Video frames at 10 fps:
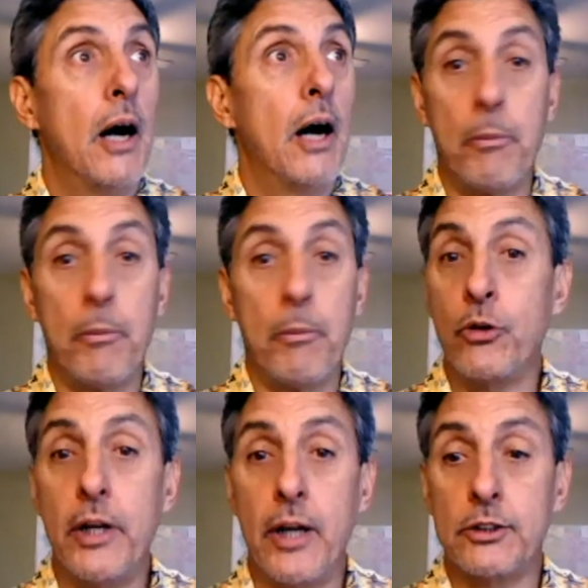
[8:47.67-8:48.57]

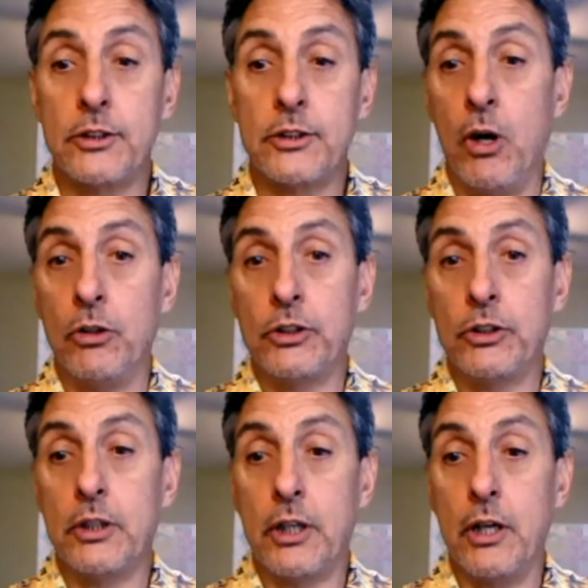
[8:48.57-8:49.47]
opportunity, I
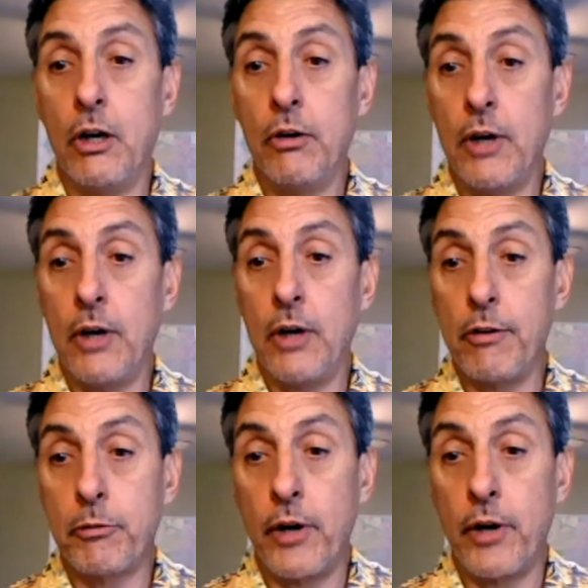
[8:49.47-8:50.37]
suppose.
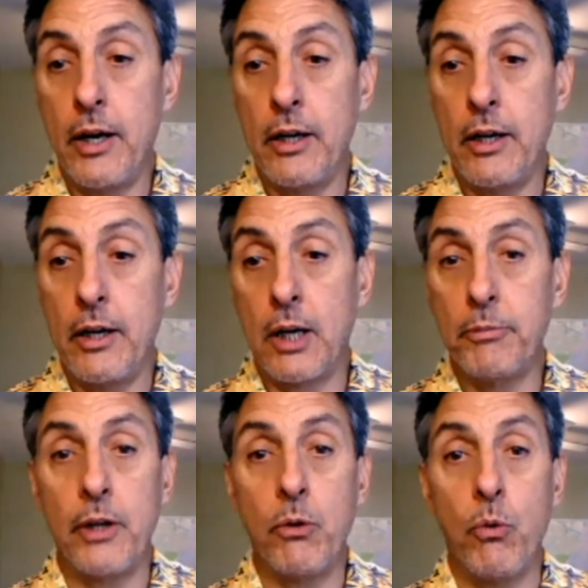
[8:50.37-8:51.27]
We've created
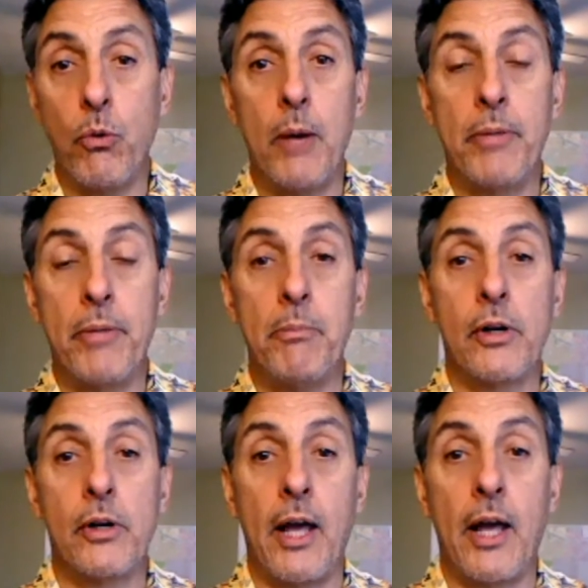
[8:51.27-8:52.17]
something where
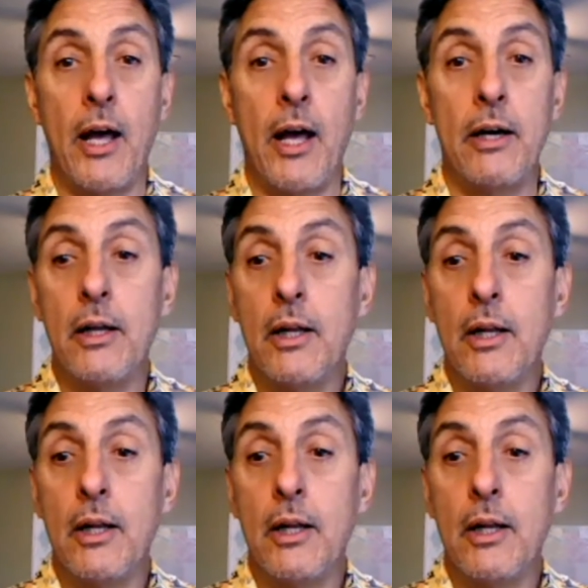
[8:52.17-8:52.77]
people can